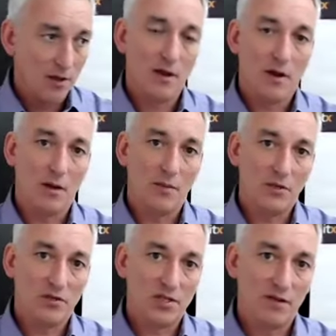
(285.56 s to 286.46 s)
and you
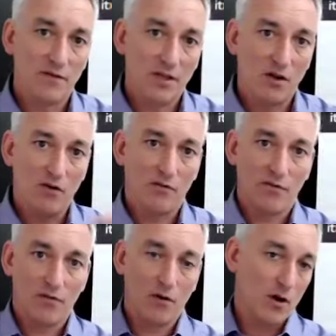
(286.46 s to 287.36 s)
see a video
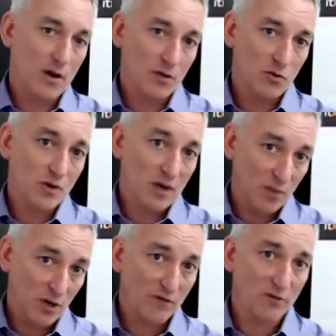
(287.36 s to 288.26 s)
or you read a
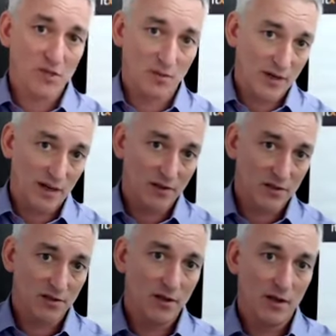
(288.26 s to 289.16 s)
book from someone
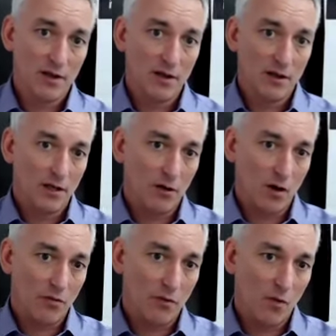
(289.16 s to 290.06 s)
else,
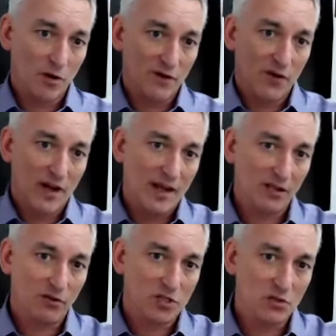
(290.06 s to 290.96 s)
the more different
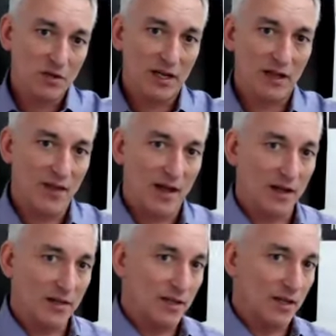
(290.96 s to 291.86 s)
angles you get on that
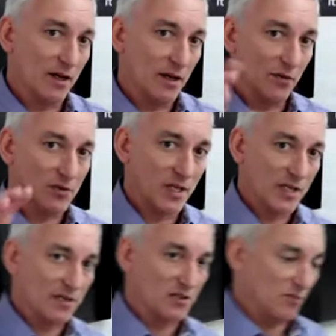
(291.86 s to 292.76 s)
idea, on those
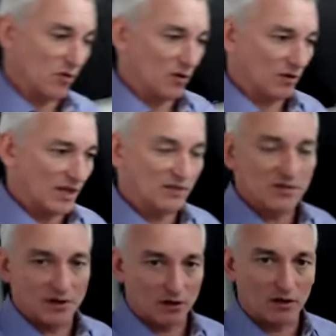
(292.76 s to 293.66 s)
ideas, the more likely
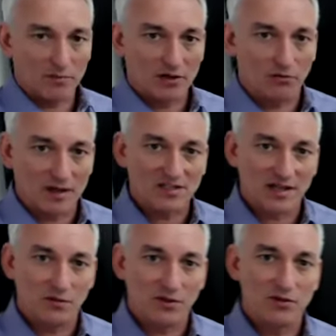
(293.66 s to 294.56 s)
they're going to be to
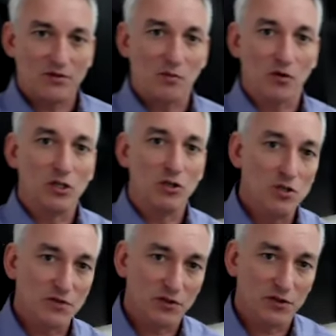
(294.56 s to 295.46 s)
resonate with you, and the more
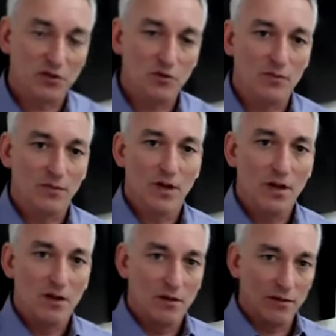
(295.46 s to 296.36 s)
useful to you
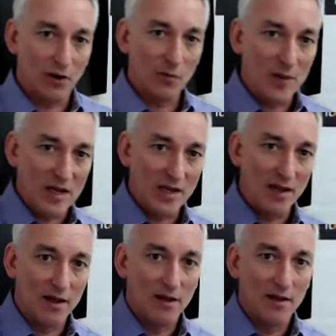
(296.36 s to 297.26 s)
they'll be
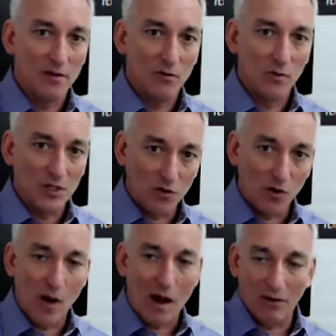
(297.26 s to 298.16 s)
when you
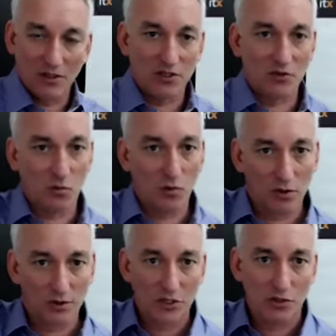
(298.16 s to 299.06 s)
go out into the
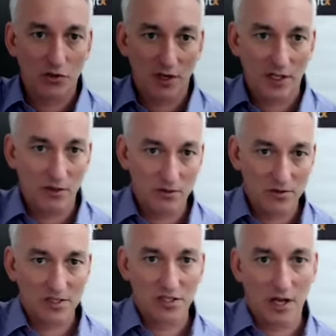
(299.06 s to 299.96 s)
world and you try to use
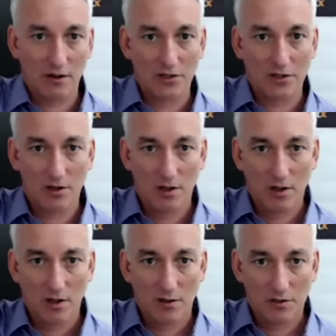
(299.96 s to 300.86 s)
this knowledge
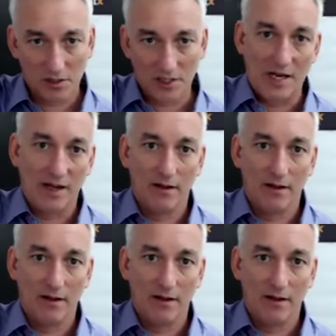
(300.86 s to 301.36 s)
to lead.